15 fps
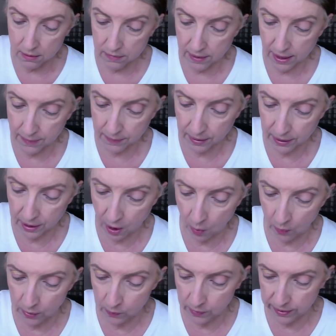Then I'm going to
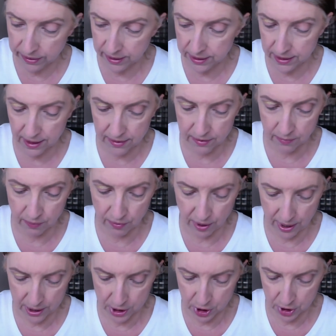go in with another
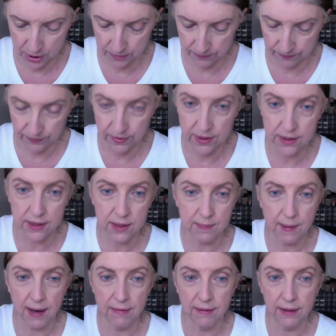brush. This is
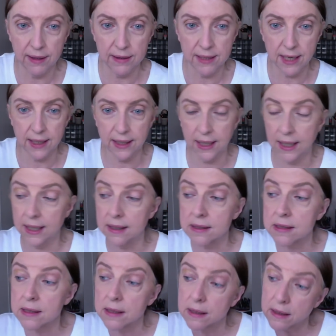by Real
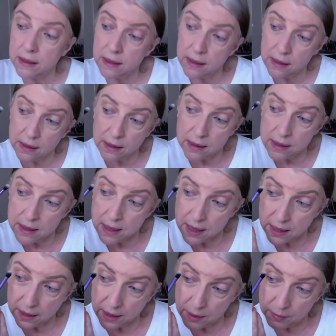Techniques. I'm
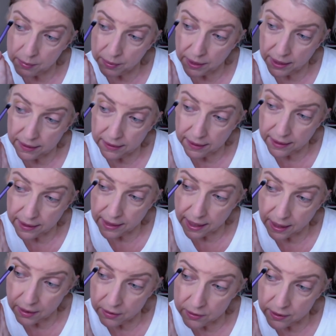going to blend it
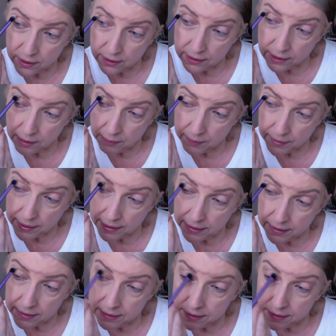out a little bit.